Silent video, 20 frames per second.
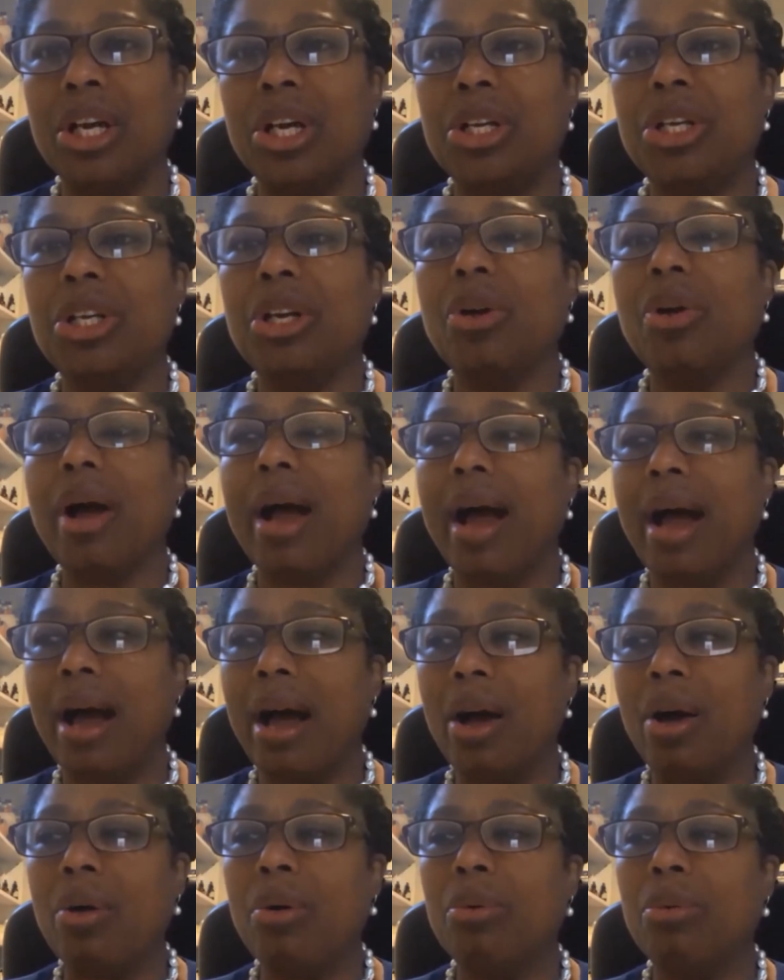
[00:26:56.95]

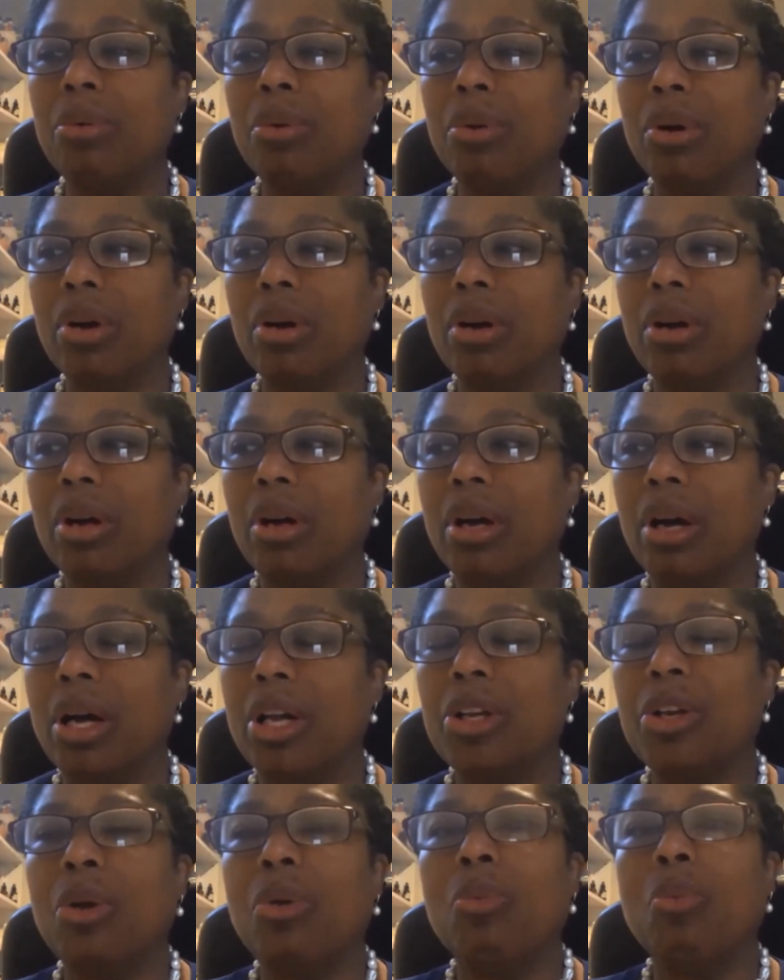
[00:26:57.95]
Why
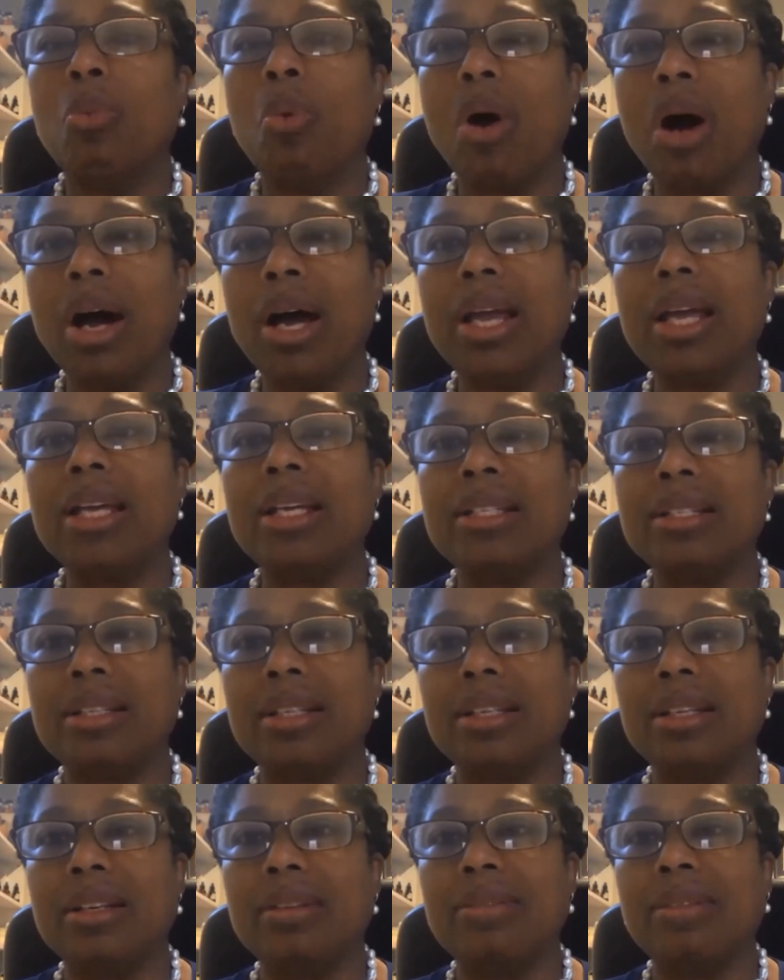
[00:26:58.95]
is
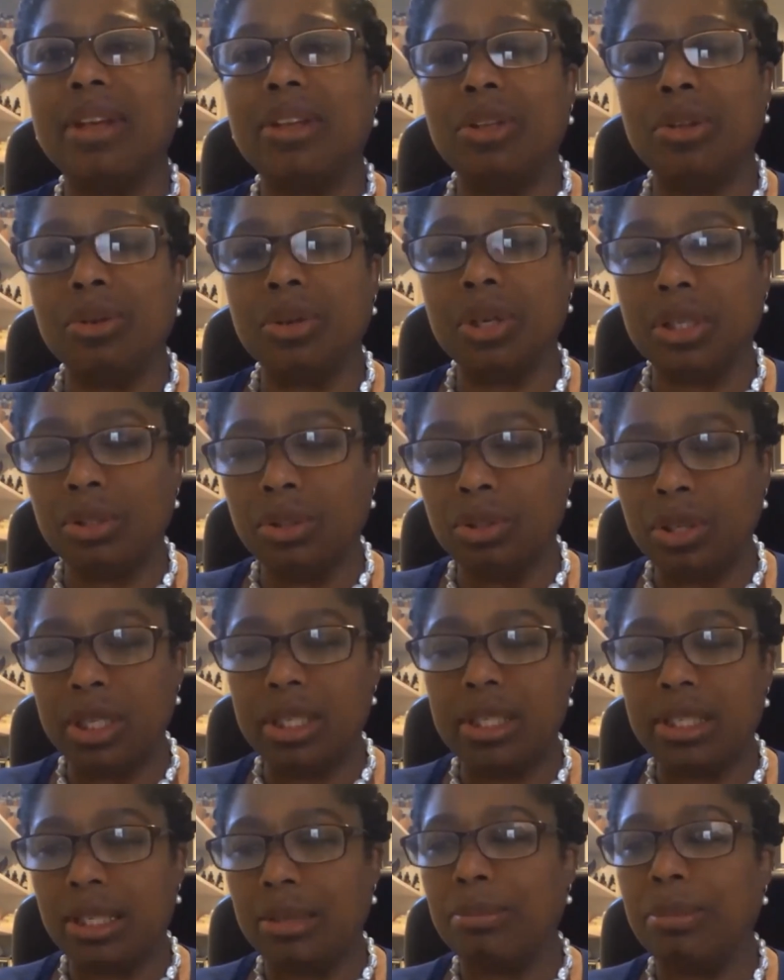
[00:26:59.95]
it that you can look
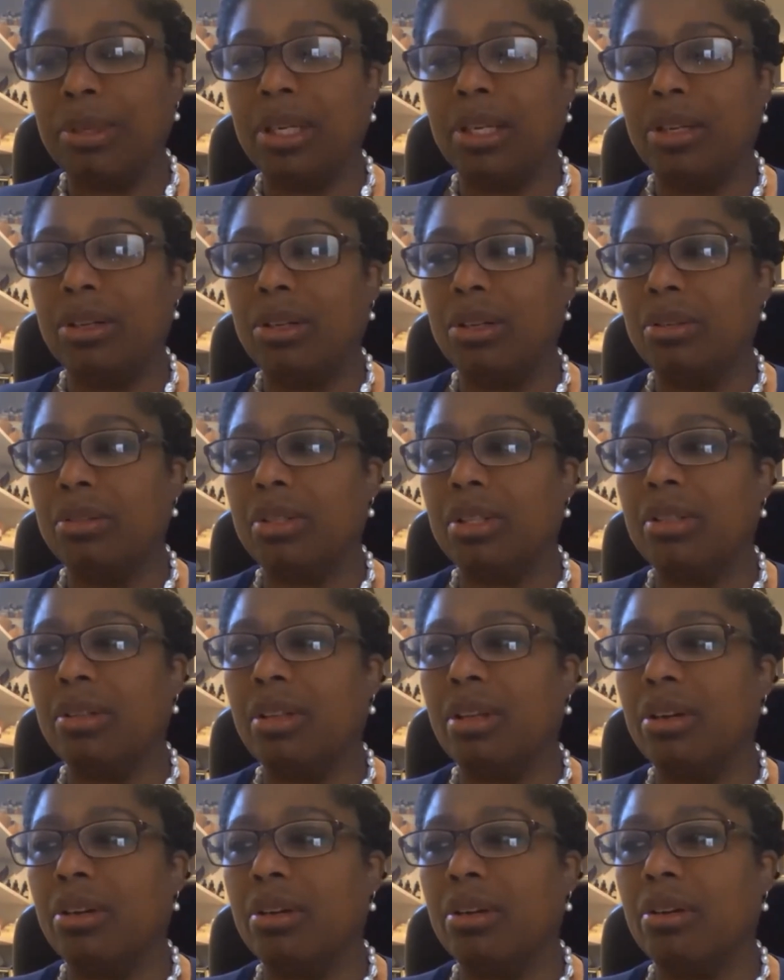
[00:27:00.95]
at somebody who's in their